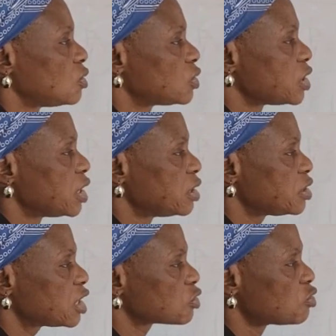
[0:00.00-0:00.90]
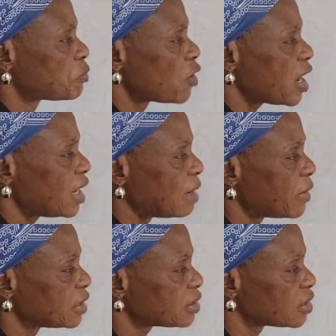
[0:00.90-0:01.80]
You see, these group 4
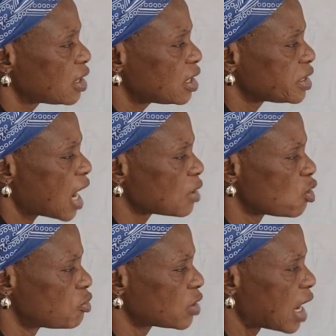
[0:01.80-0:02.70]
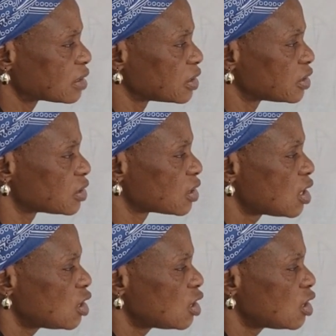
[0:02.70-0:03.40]
elements, they are noble gases.